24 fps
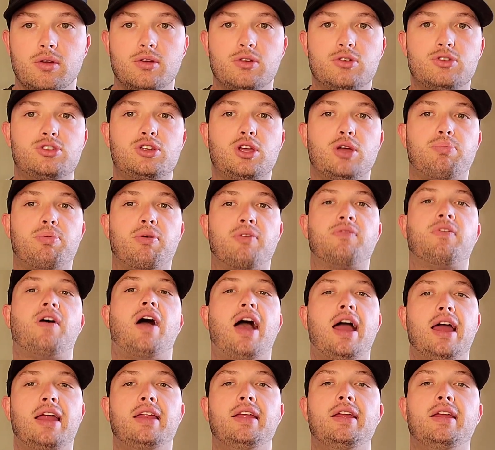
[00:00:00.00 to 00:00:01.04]
So
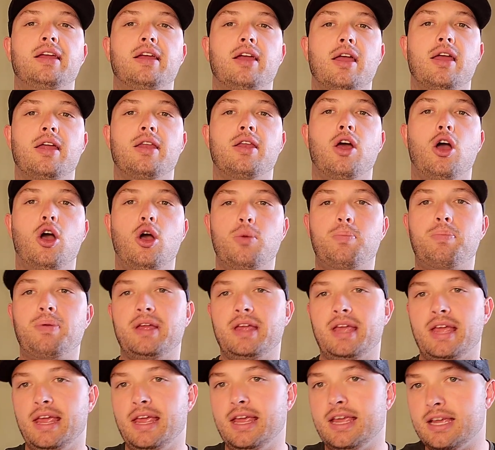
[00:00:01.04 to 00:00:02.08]
providing and
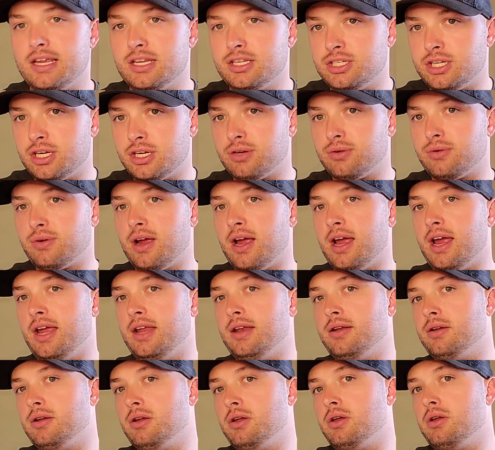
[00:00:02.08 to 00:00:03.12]
hoping he can
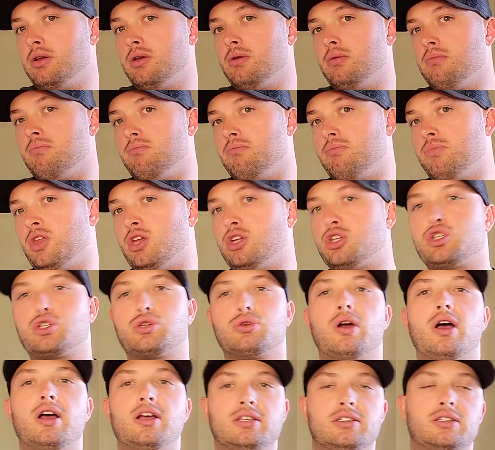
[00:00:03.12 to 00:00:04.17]
generate the
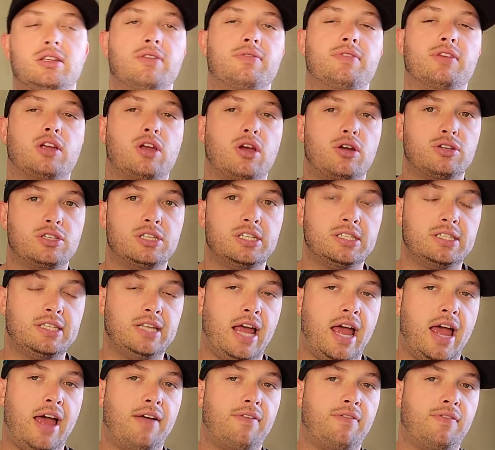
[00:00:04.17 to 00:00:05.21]
trust of the coaching
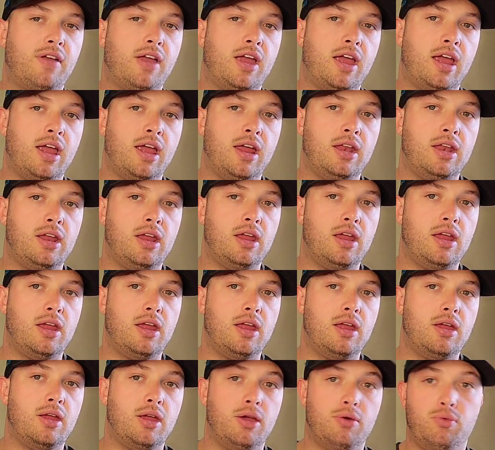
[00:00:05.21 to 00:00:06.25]
staff, and
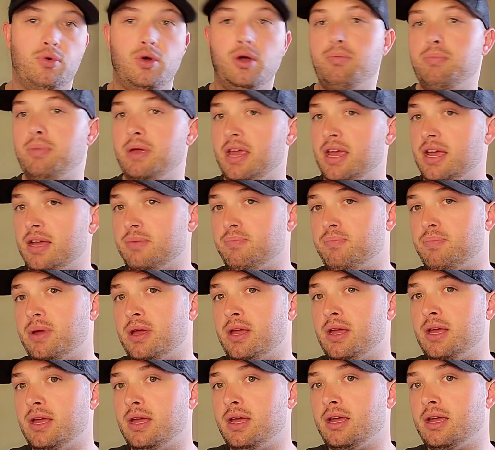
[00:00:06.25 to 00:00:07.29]
it would be a
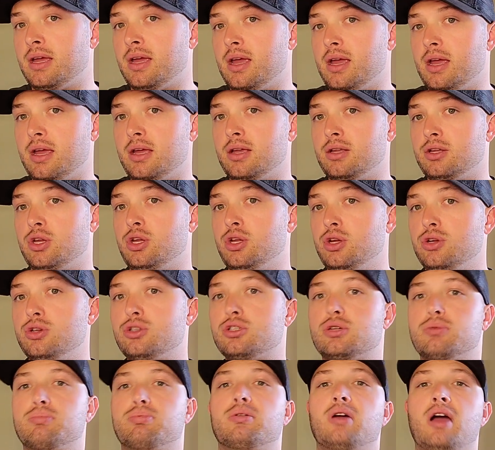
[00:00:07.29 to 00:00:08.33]
big and
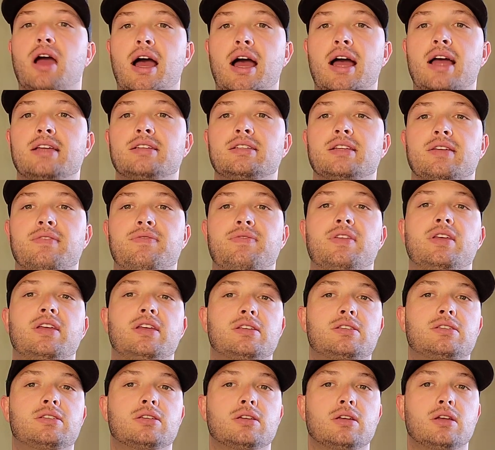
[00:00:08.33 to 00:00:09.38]
huge surprise if
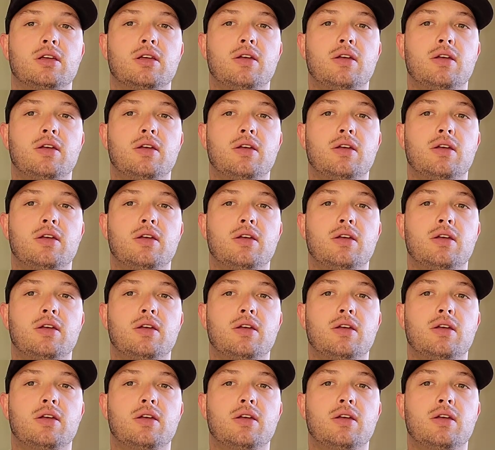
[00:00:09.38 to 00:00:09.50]
his